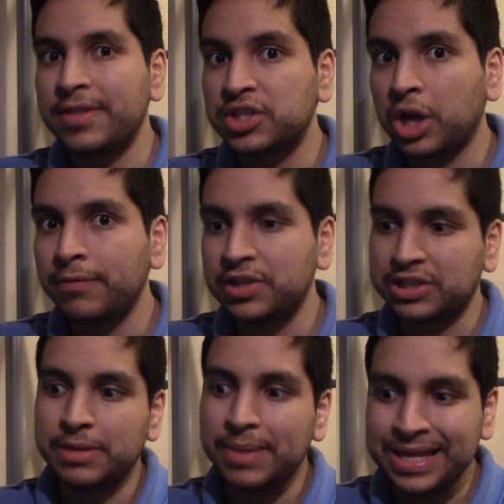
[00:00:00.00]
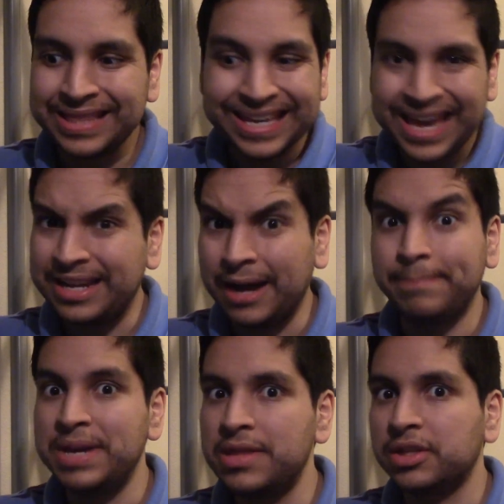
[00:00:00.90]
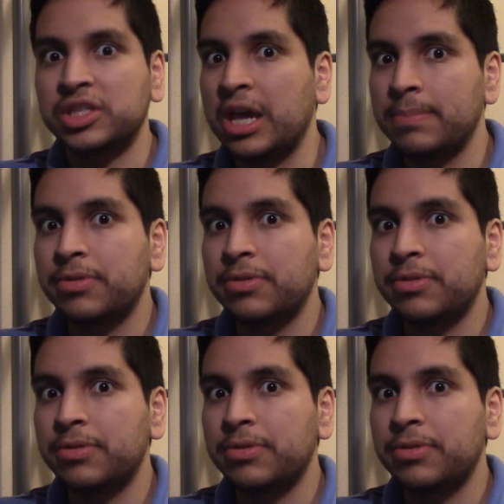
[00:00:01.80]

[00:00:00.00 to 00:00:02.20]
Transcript: This obviously means they cannot be the same